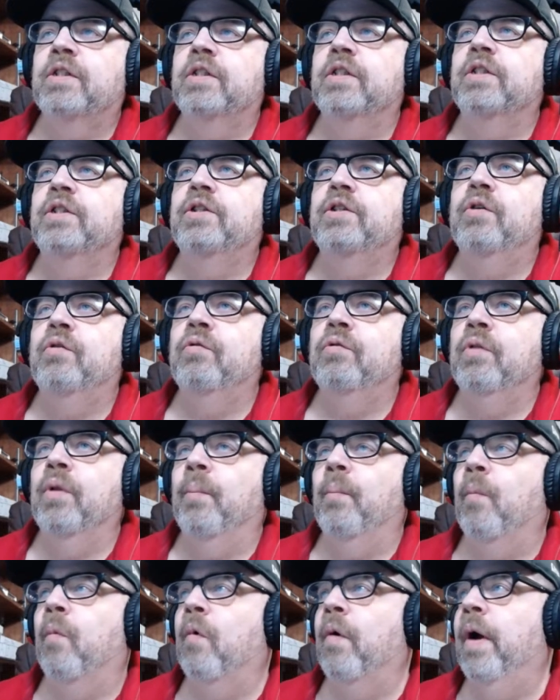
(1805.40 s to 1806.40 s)
just doing
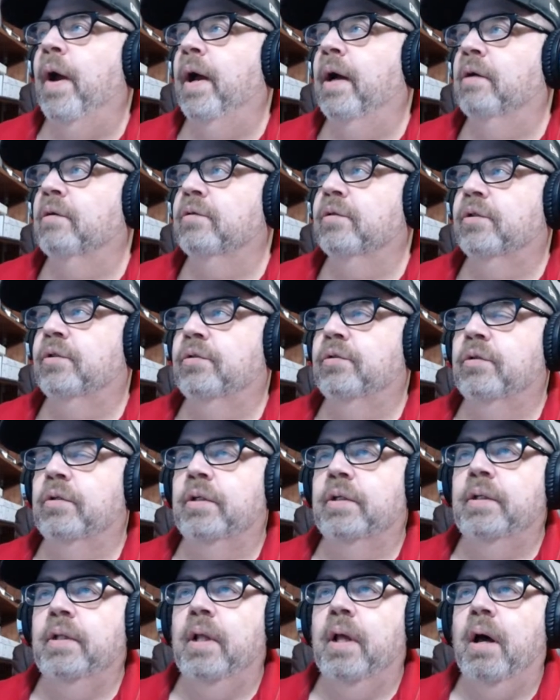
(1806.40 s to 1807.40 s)
the browser
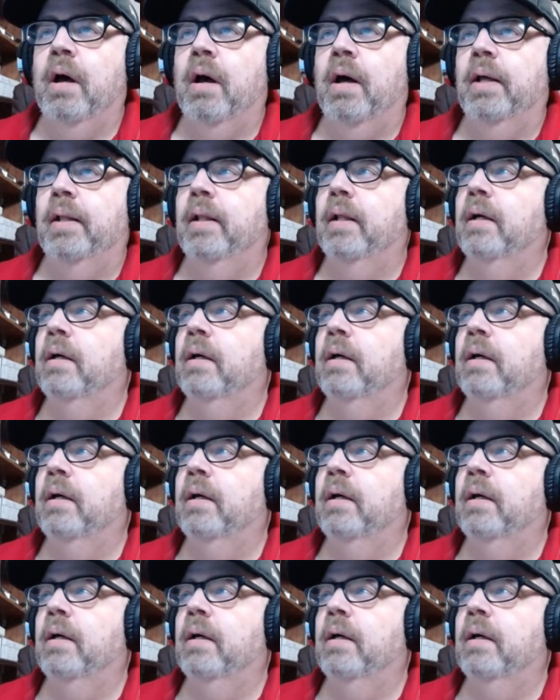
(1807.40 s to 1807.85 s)
and not